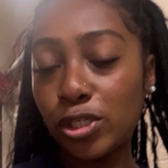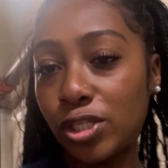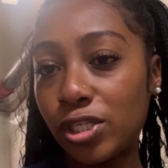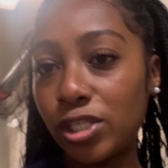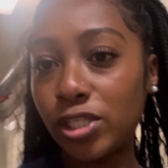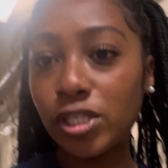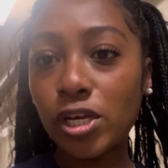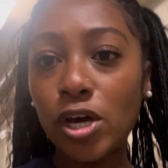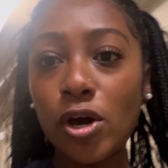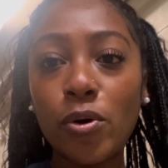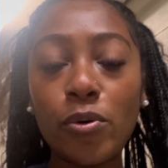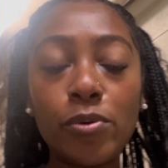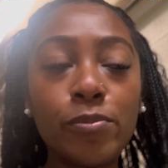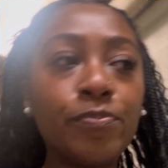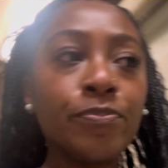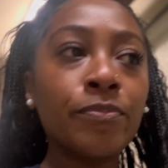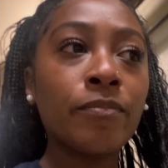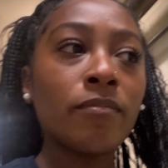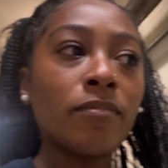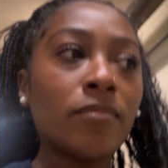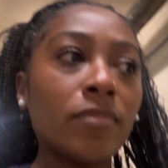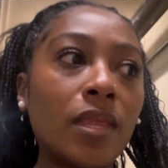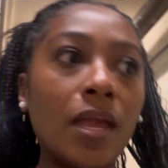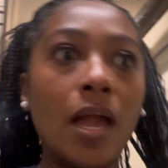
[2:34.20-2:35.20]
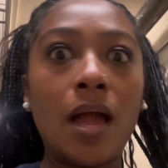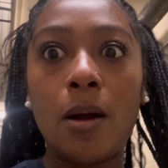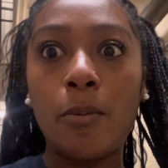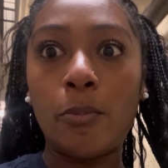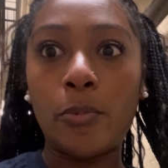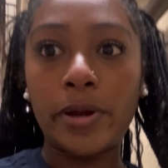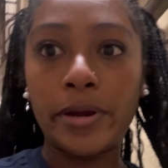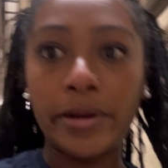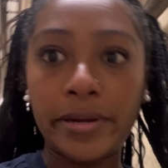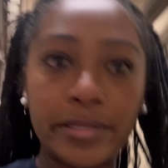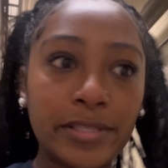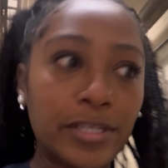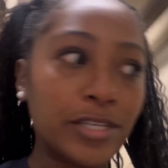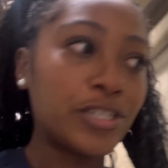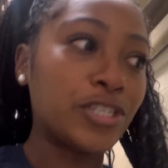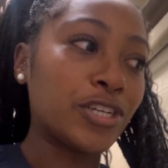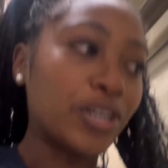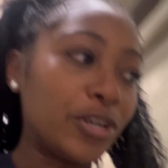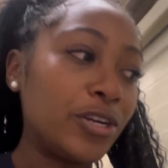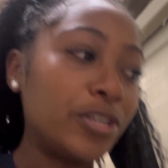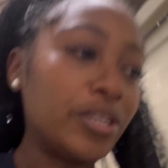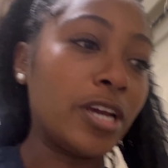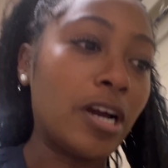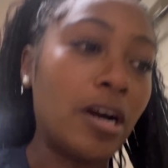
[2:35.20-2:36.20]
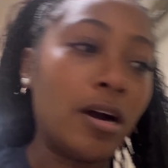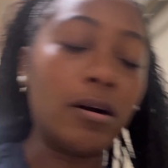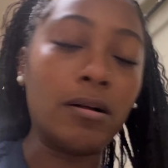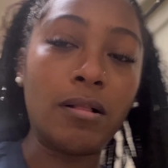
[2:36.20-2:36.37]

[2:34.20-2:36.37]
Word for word: so I'm wearing this shirt, y'all.